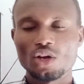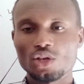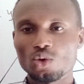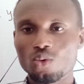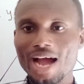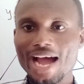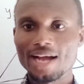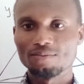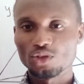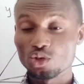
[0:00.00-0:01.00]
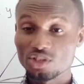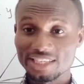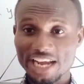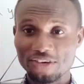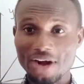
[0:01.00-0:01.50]
you are
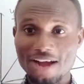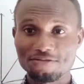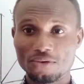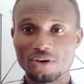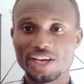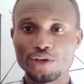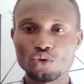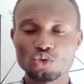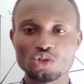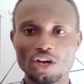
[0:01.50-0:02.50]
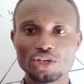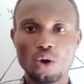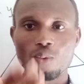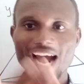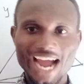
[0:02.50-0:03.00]
using a graph, okay, you draw
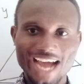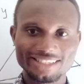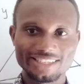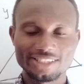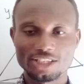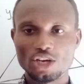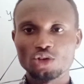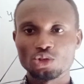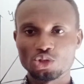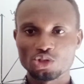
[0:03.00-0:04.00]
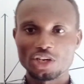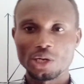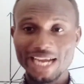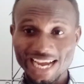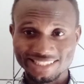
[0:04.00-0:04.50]
your y-axis, you draw
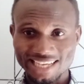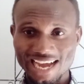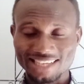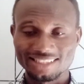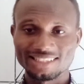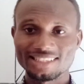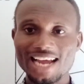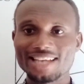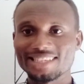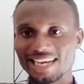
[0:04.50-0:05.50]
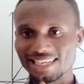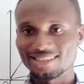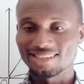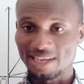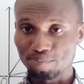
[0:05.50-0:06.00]
your s-axis, that's the
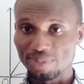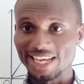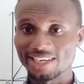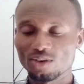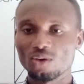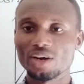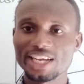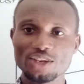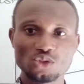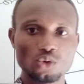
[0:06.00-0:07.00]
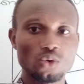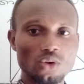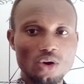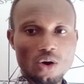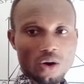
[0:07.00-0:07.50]
Cartesian plane. Okay,
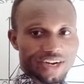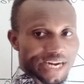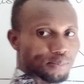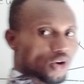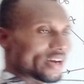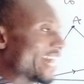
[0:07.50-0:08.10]
so on the board